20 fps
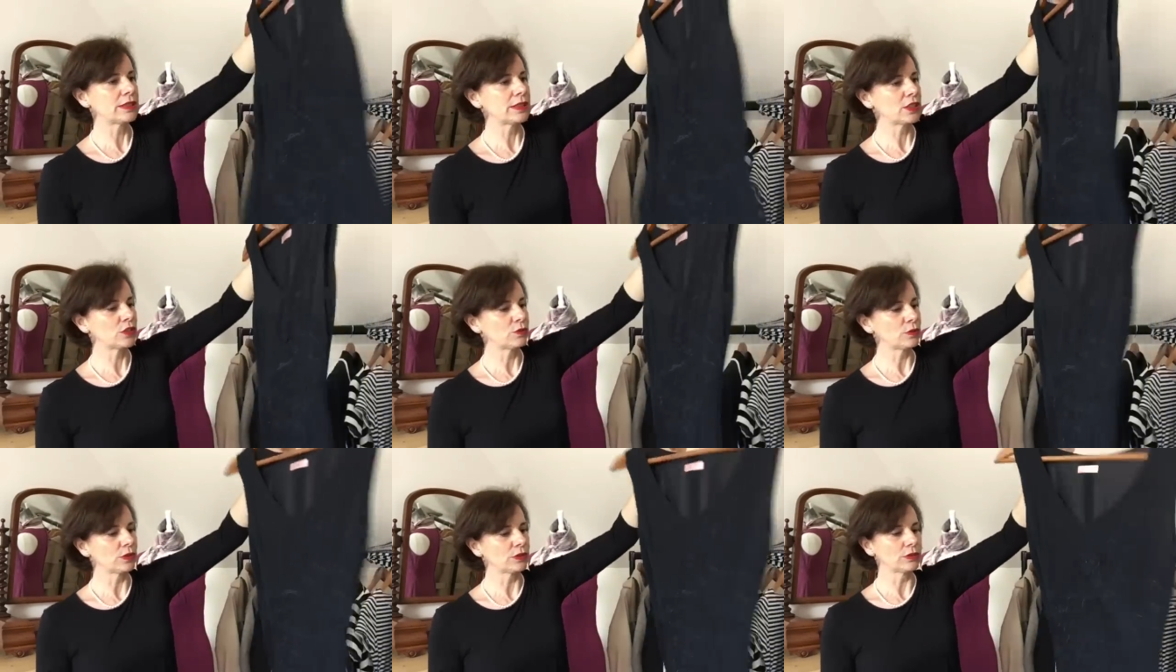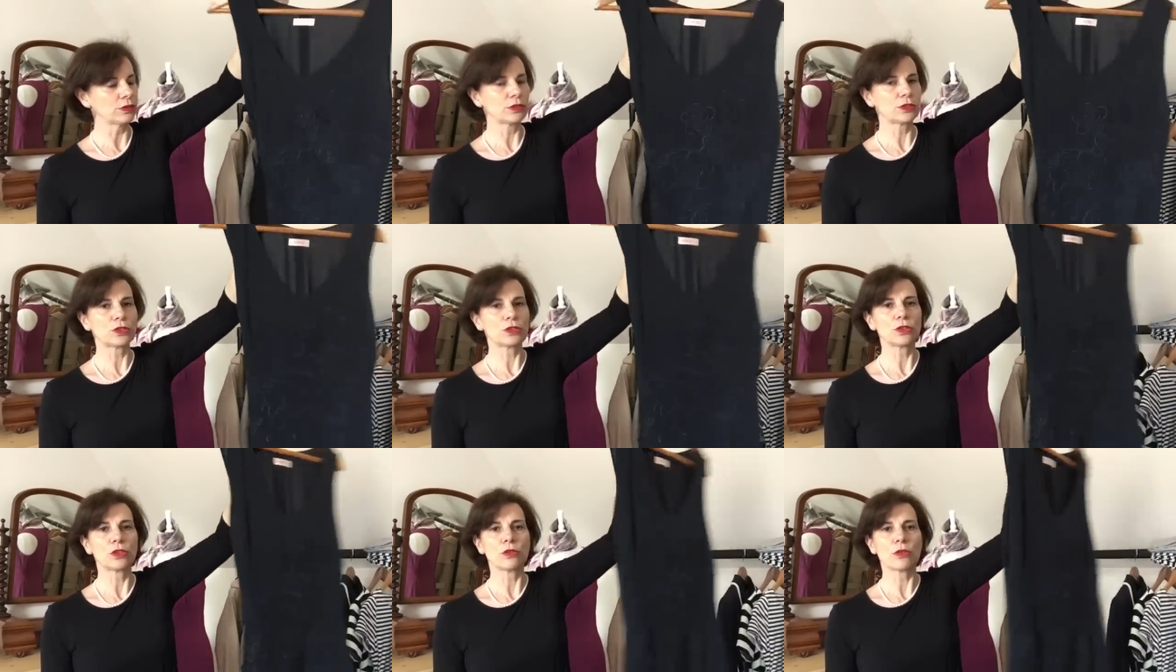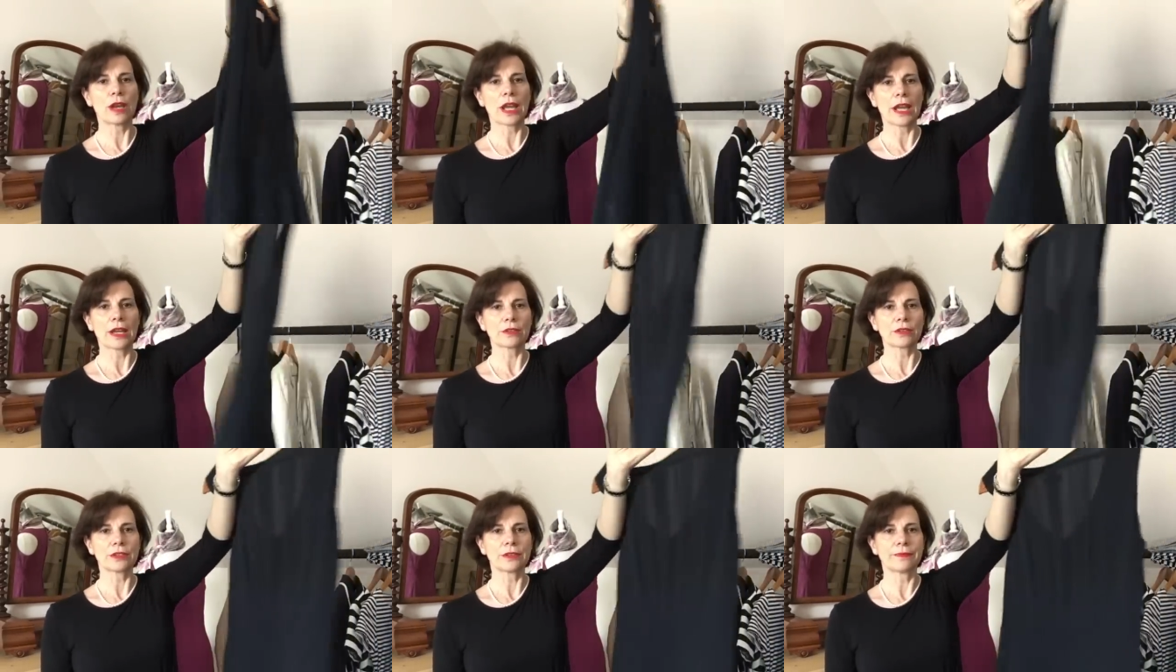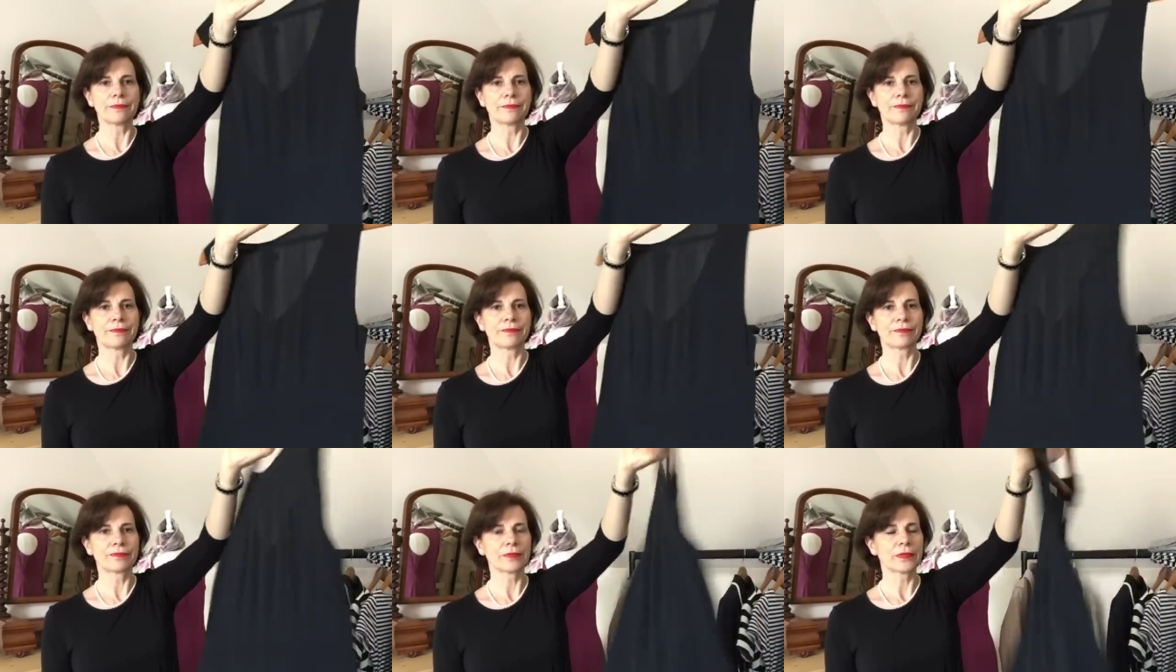This one to go out
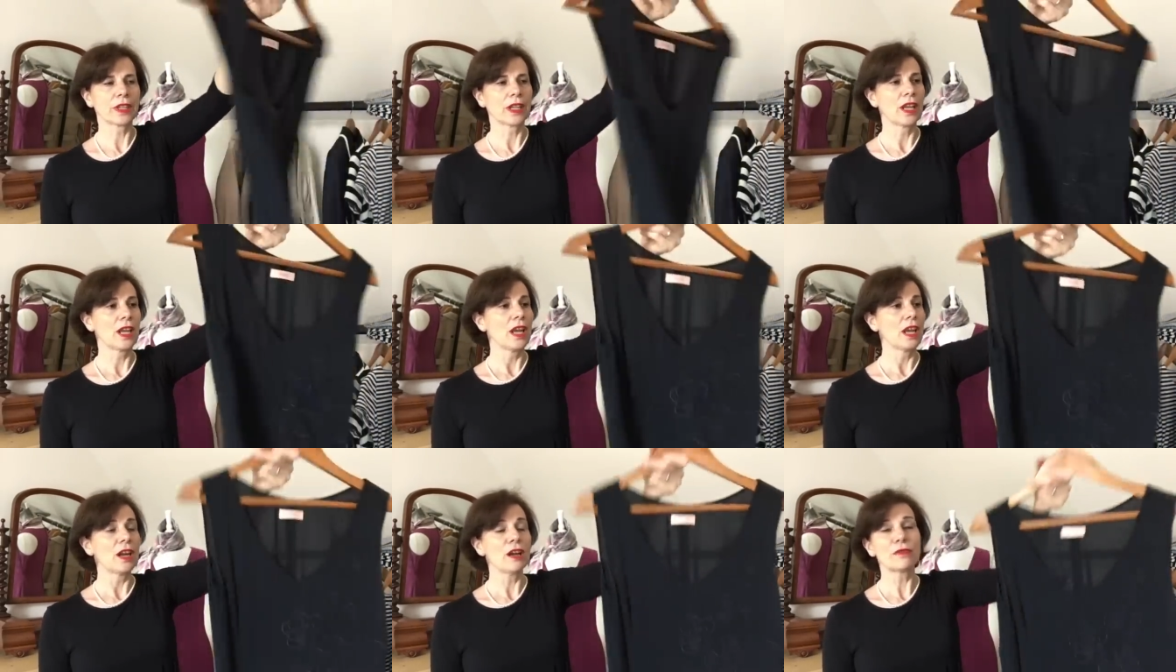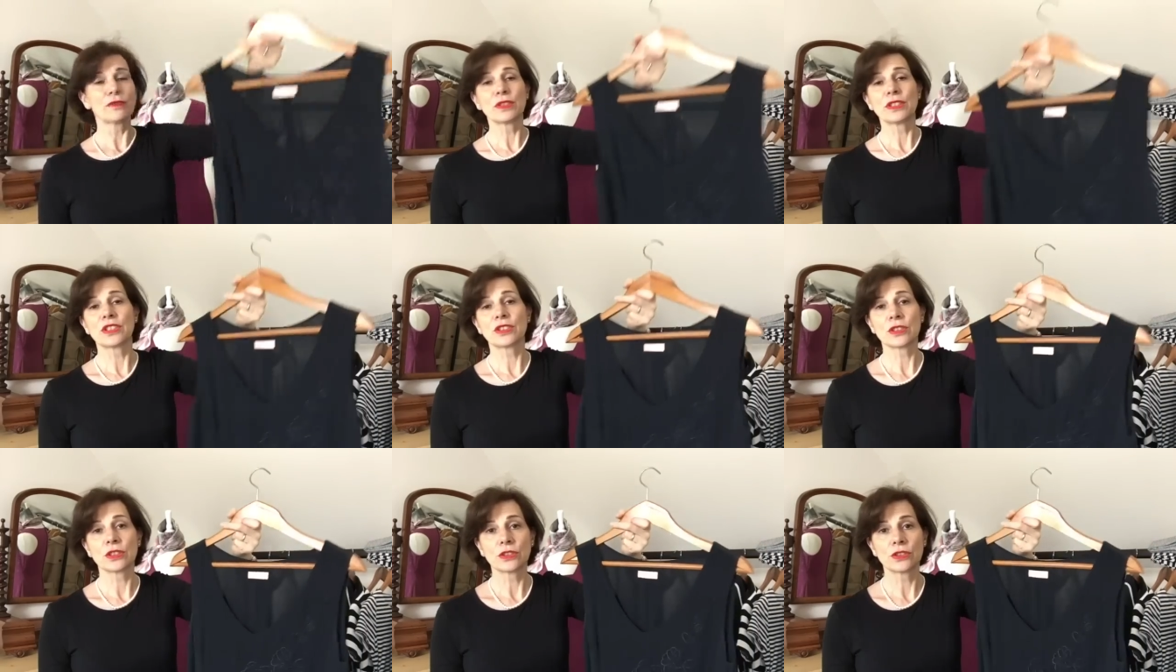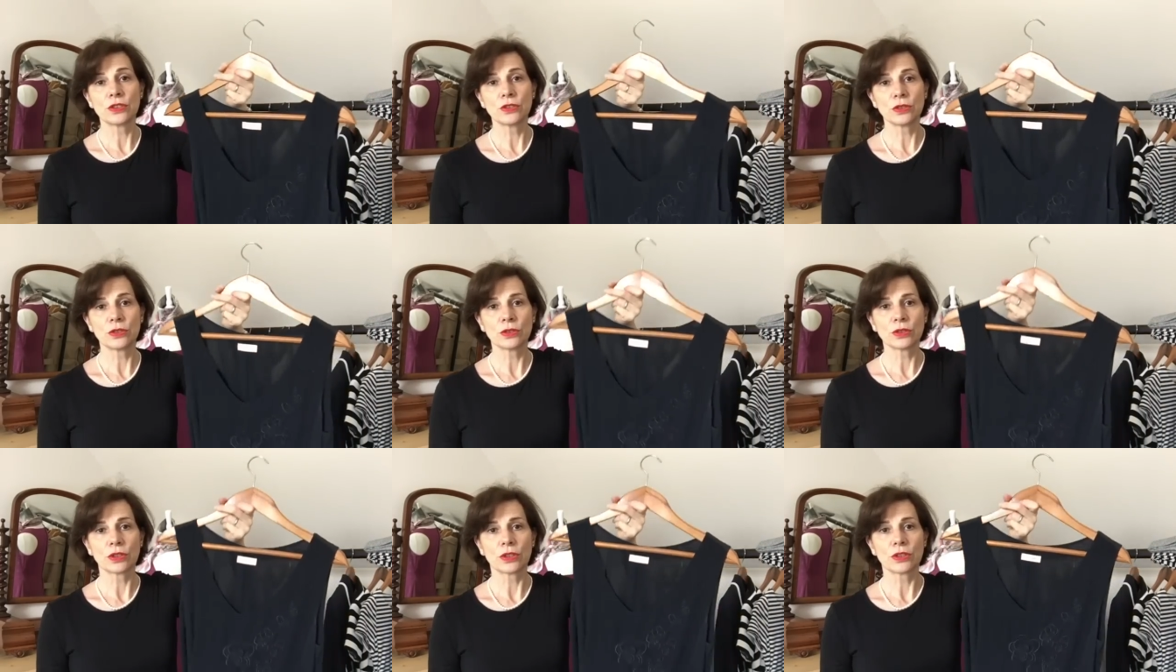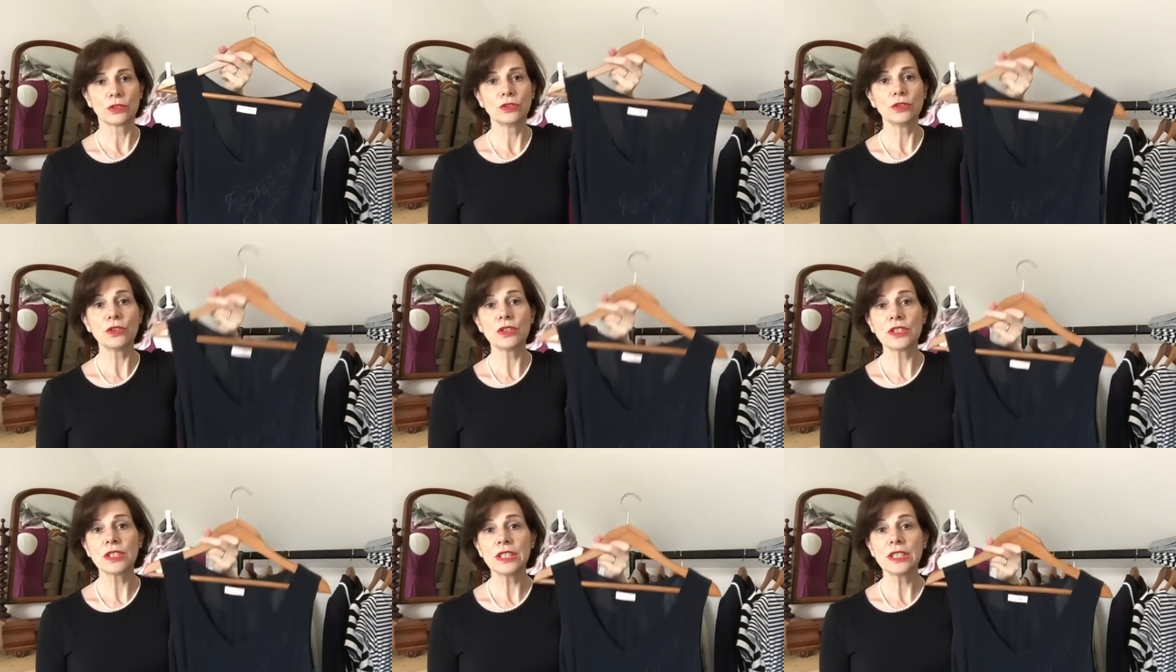for instance, you know, uh,
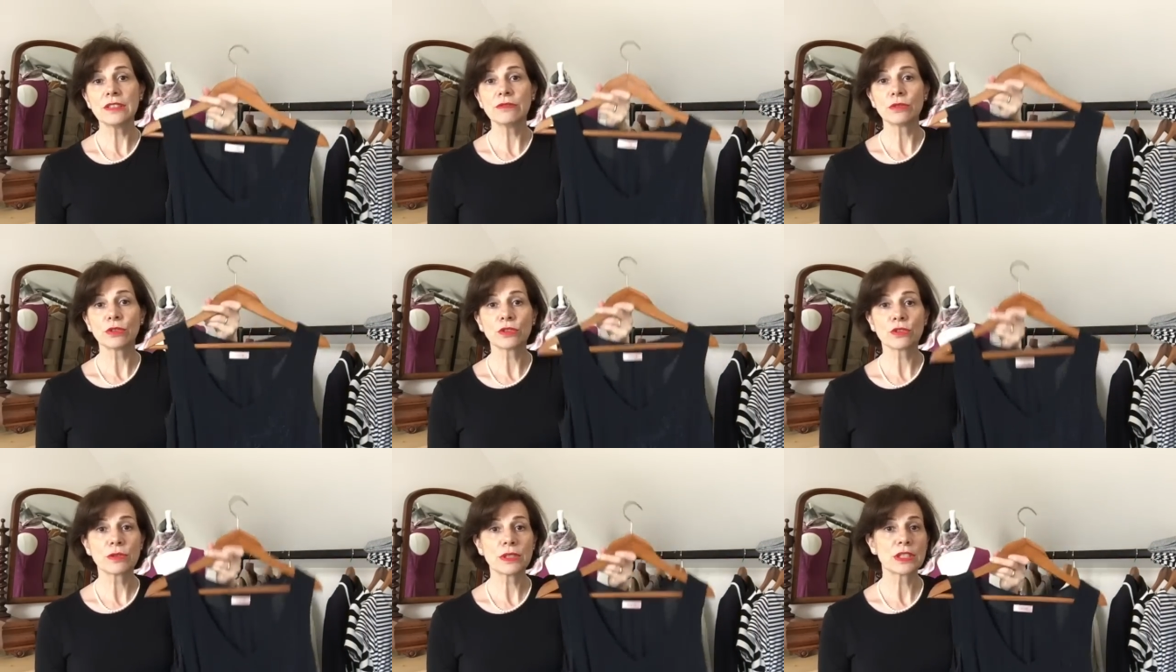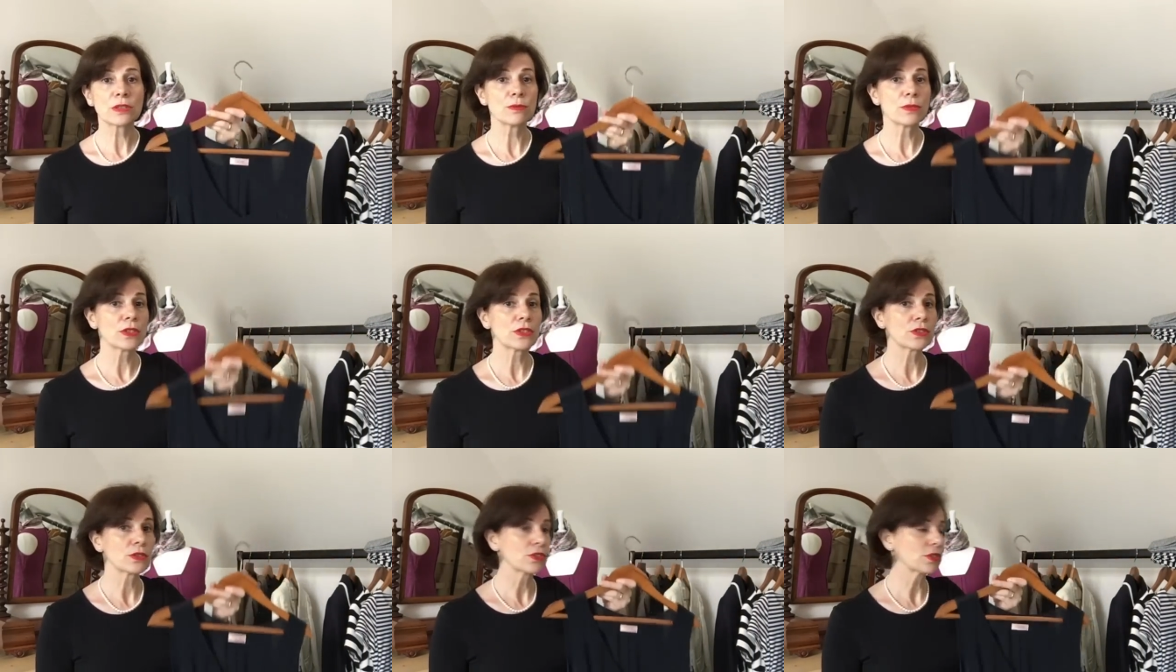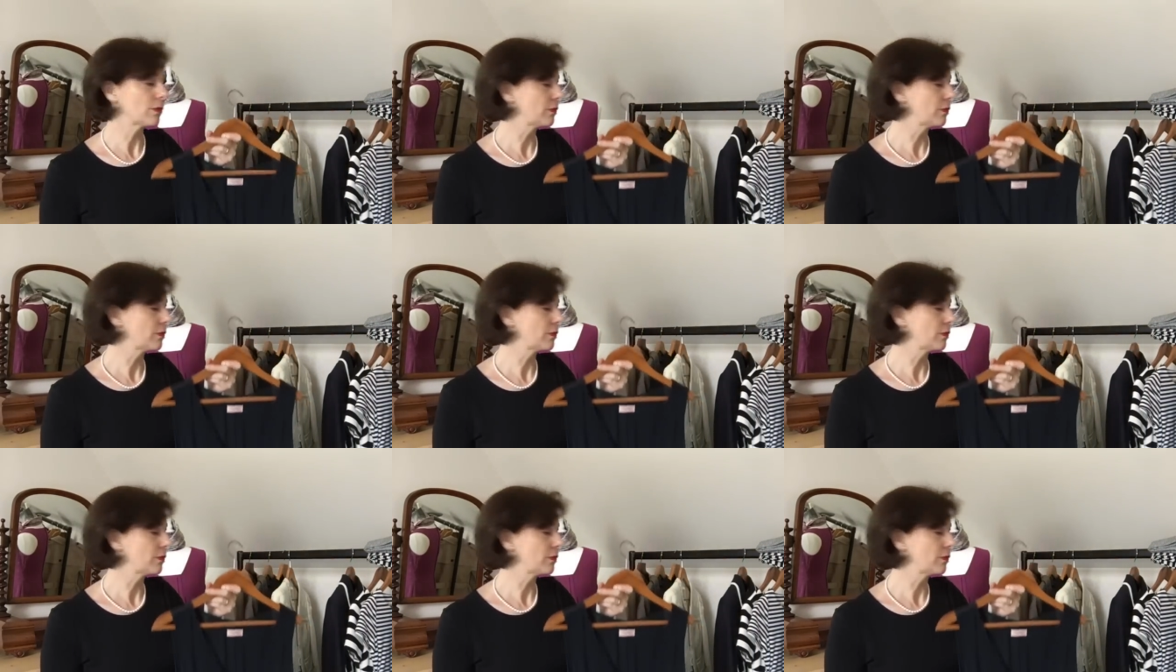New Year's Eve or Christmas or